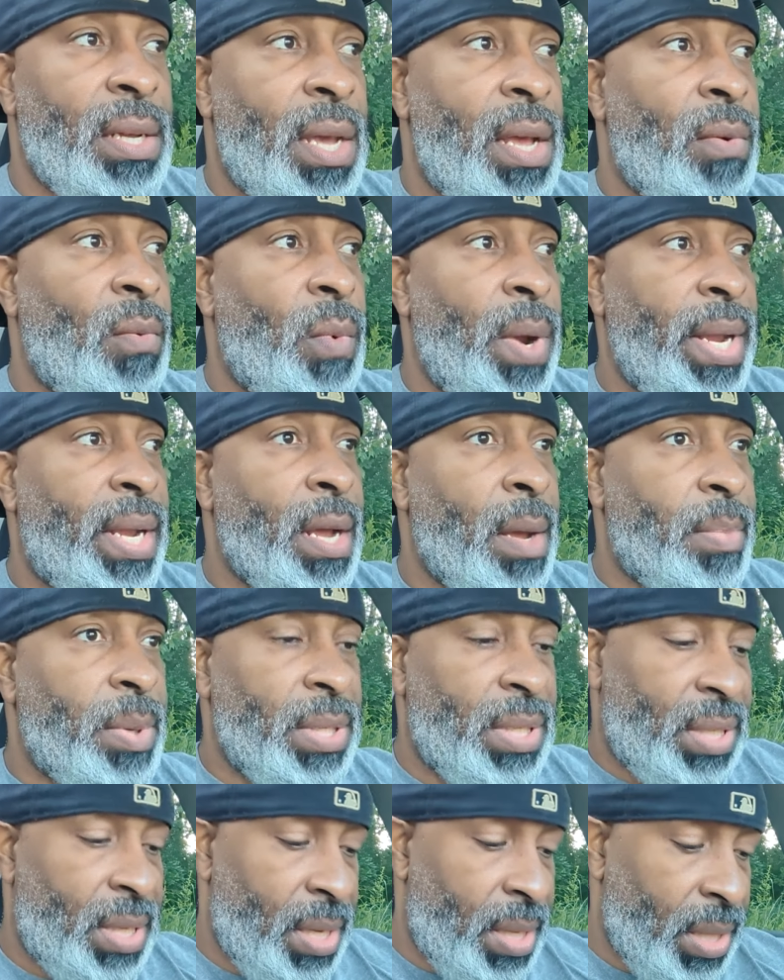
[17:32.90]
wake up
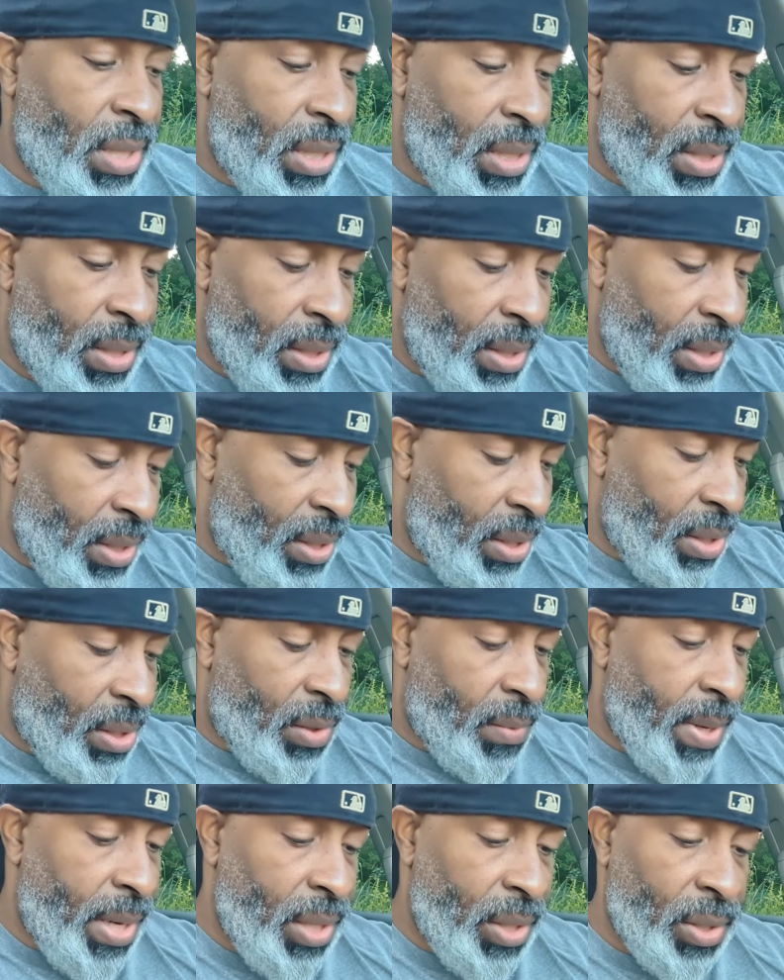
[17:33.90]
and see this
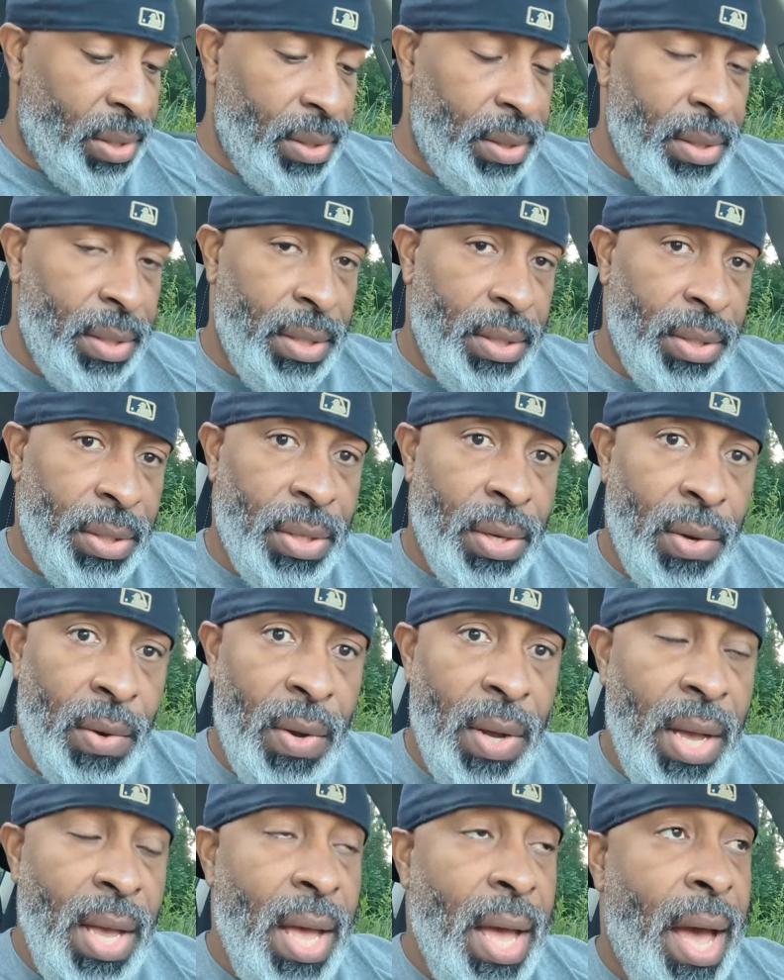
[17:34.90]
situation.
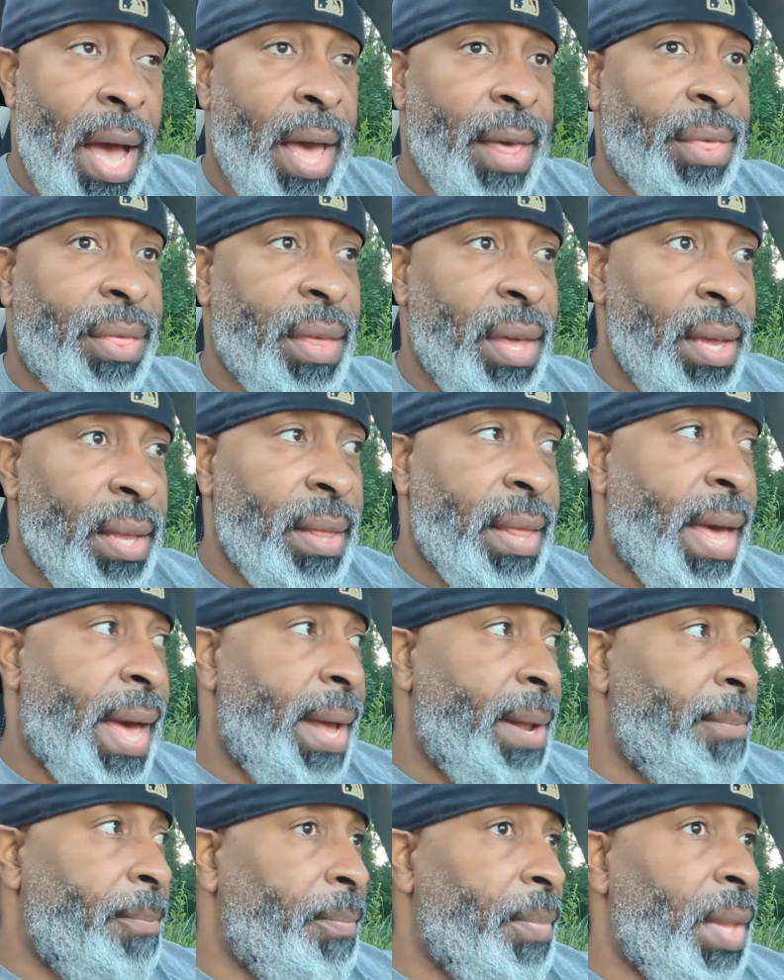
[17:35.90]
So I think
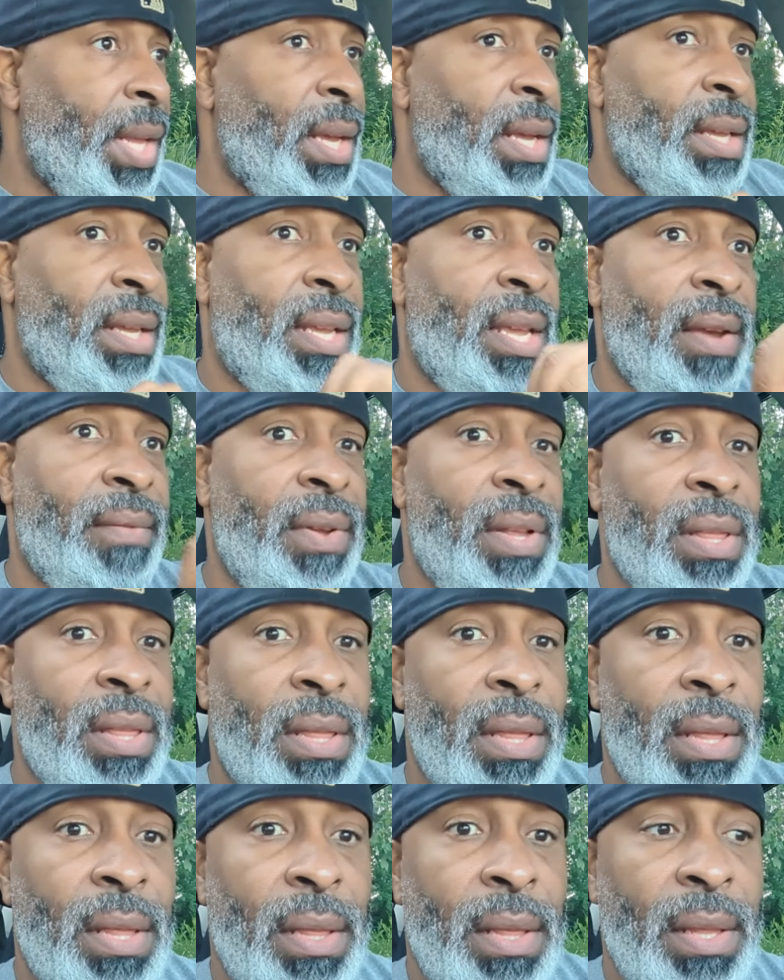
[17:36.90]
that
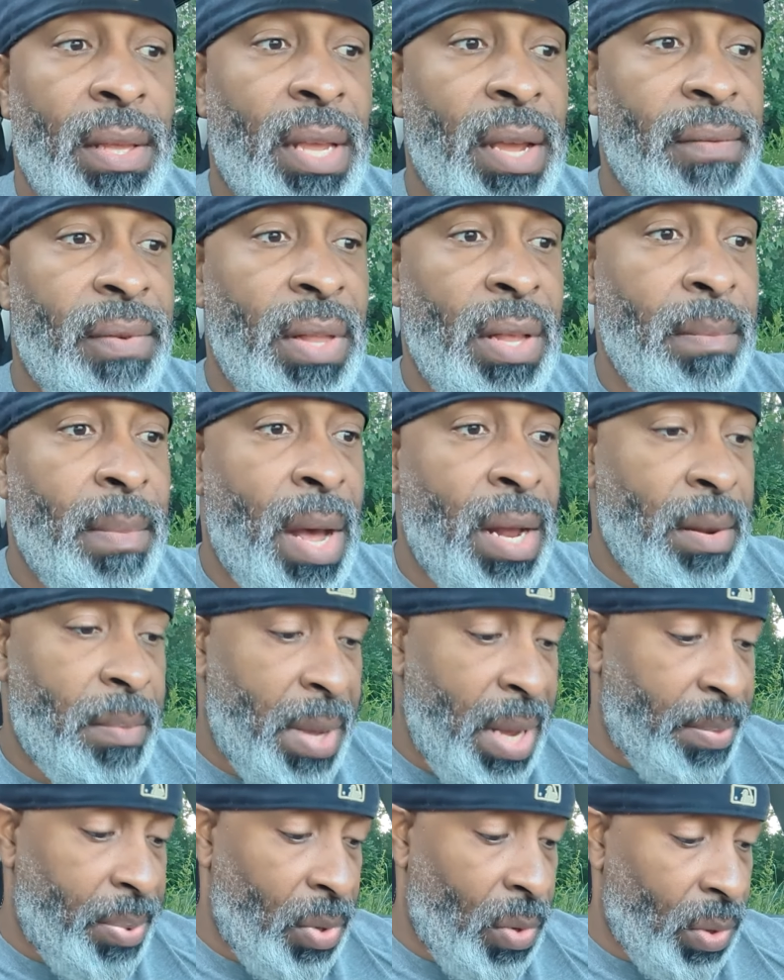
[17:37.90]
given the amount of
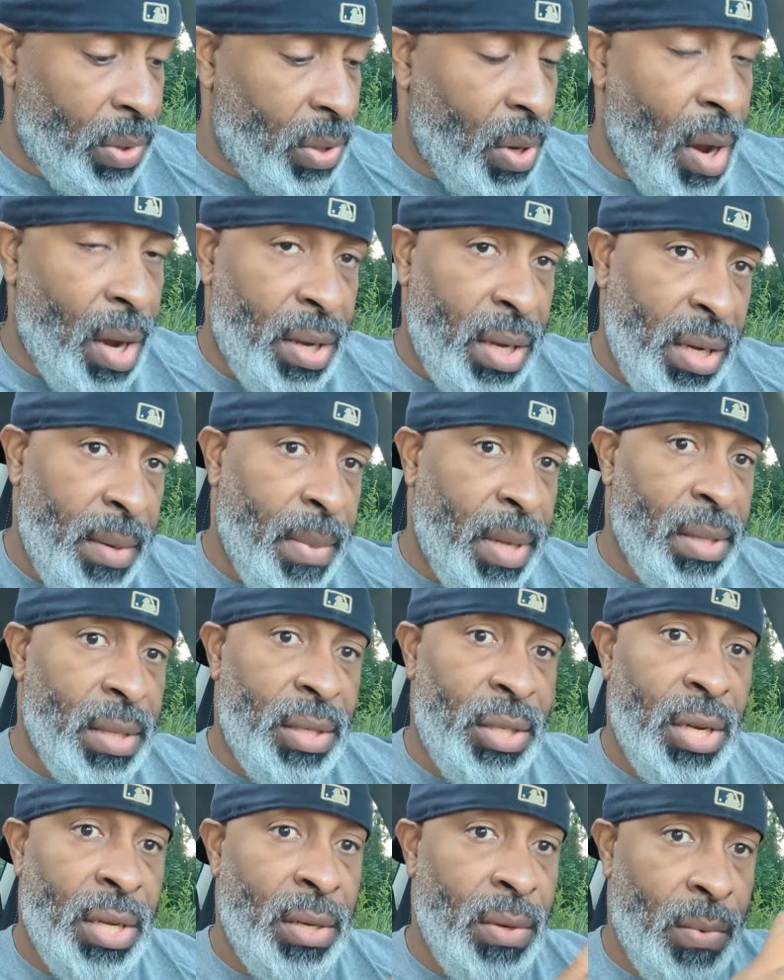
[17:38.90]
people who are talking about the
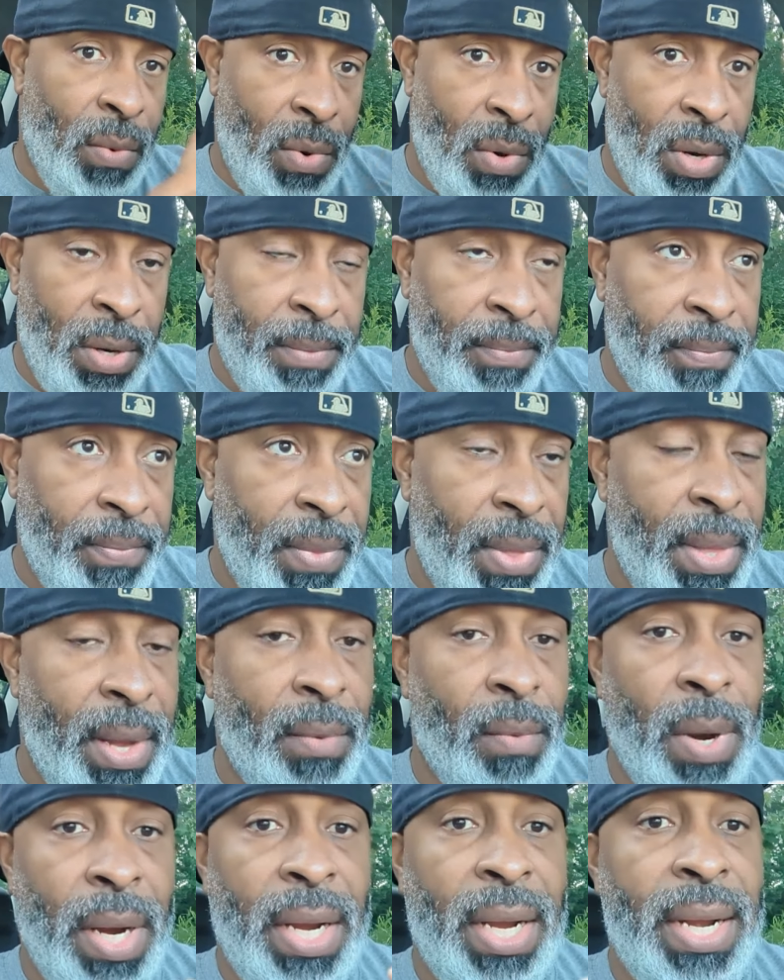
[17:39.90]
gender war, they
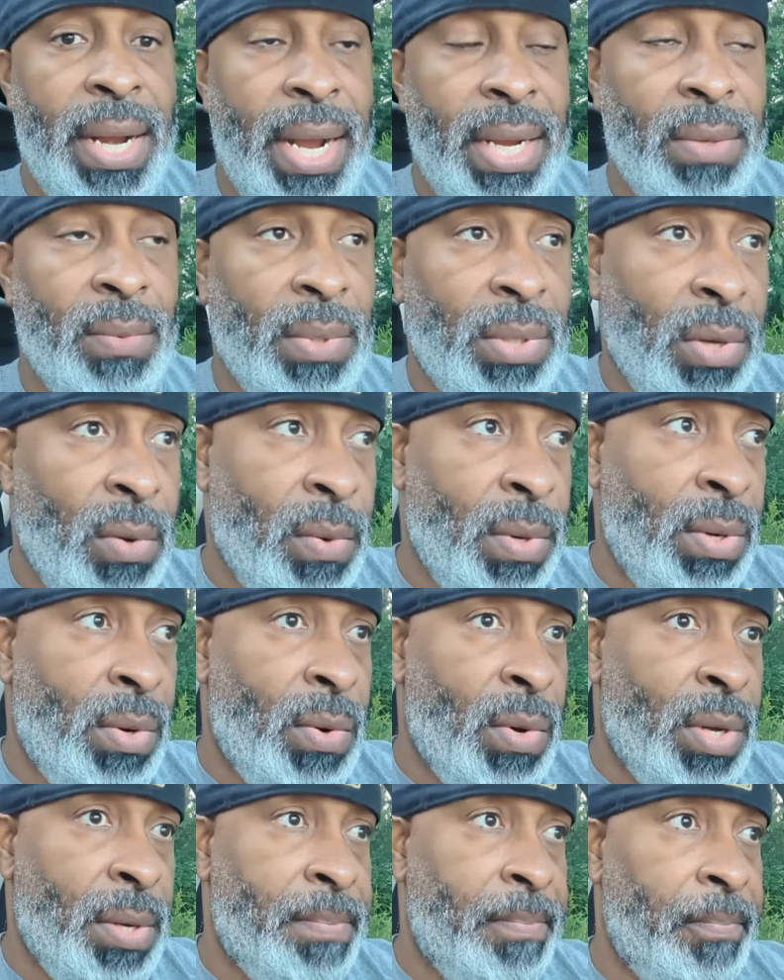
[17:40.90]
recognize what's going
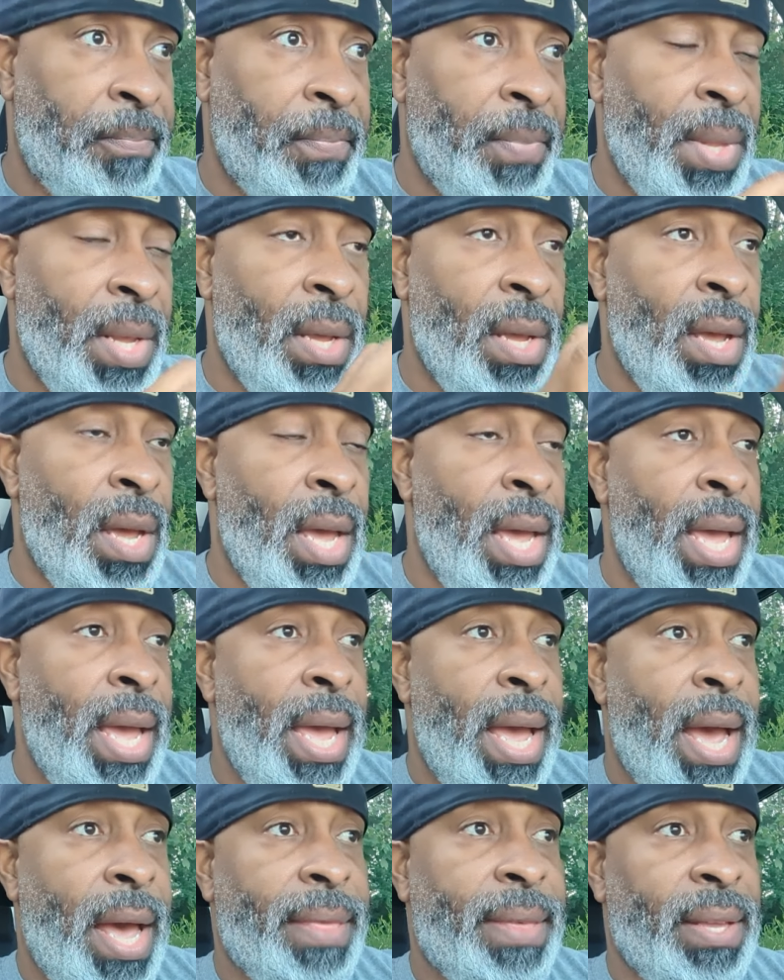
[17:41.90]
on.
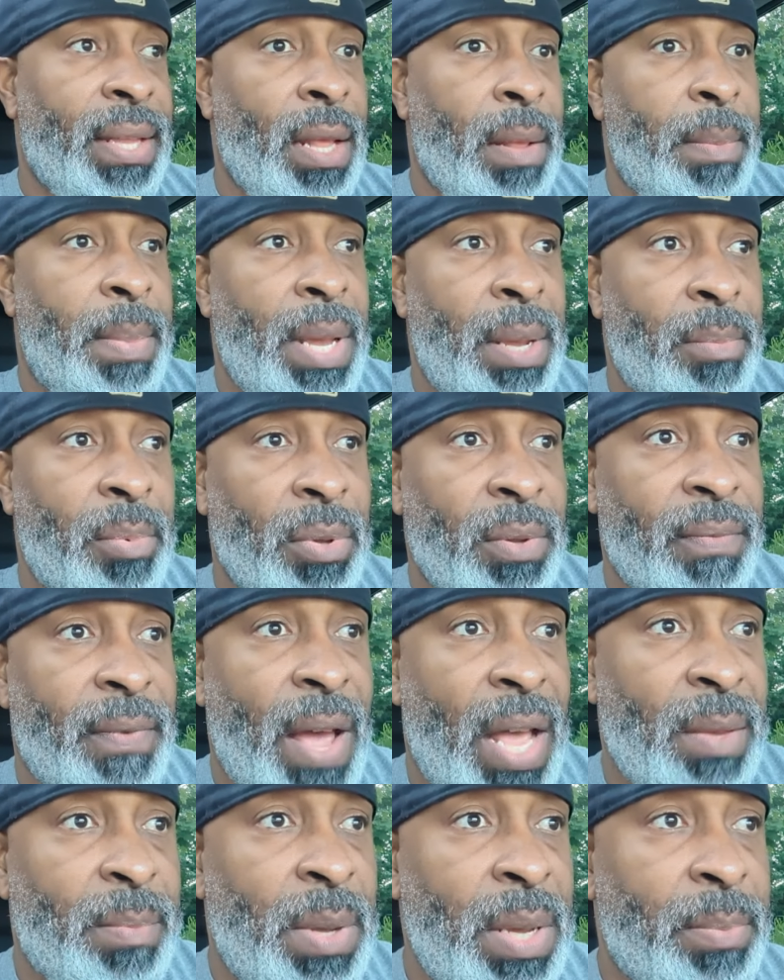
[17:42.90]
I think that
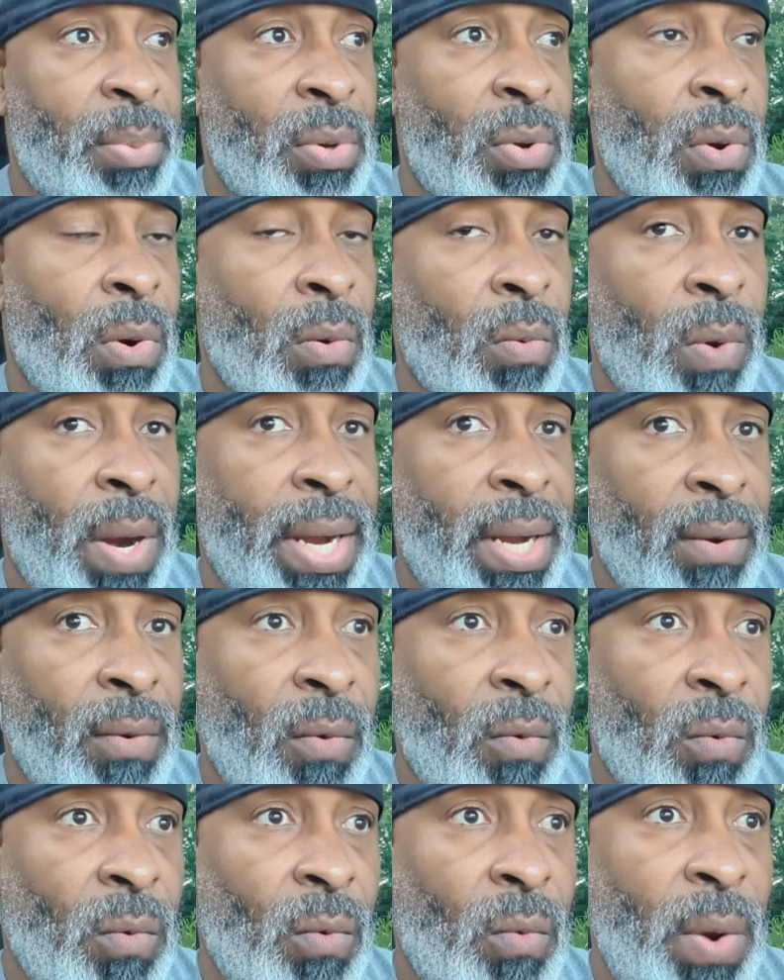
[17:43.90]
vast people who are
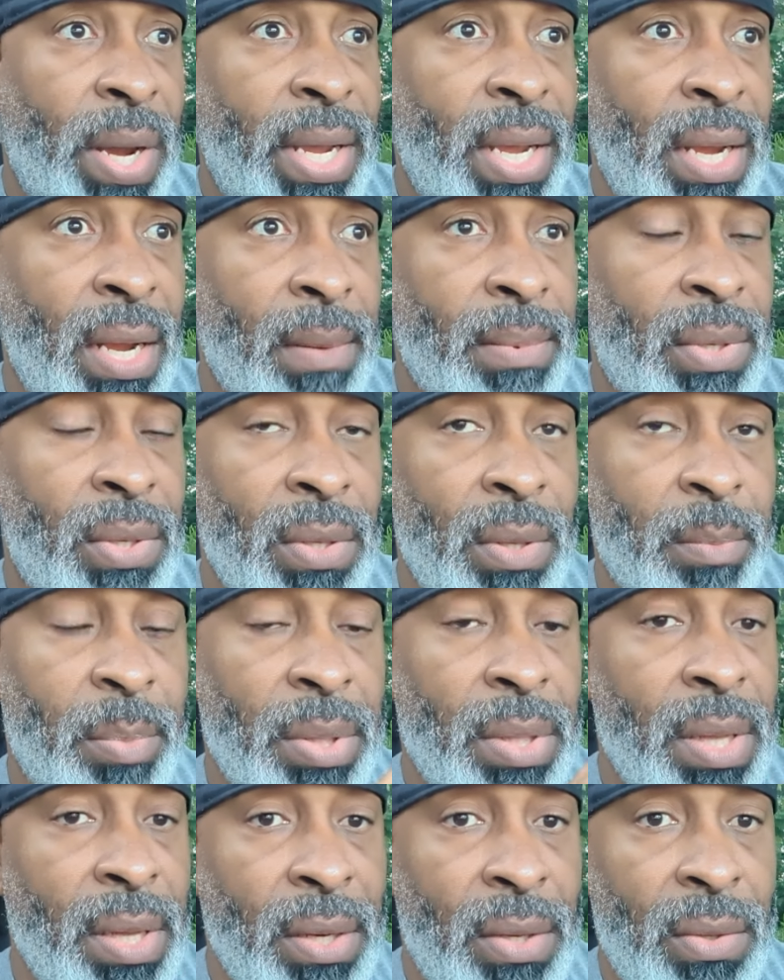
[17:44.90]
waking up to the
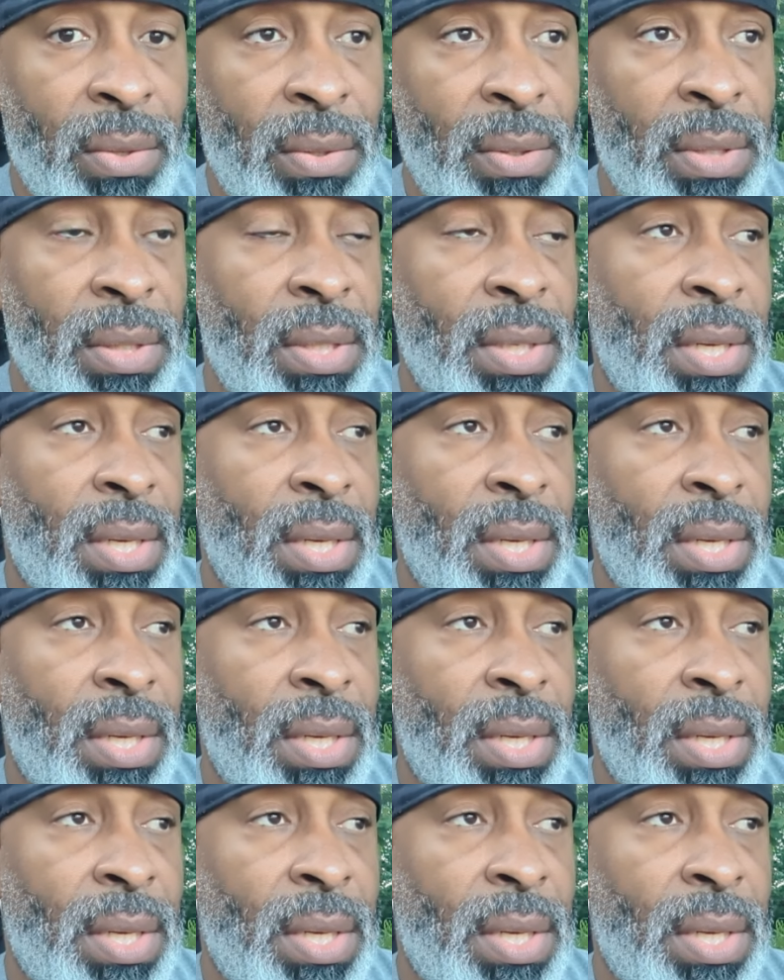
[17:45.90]
political,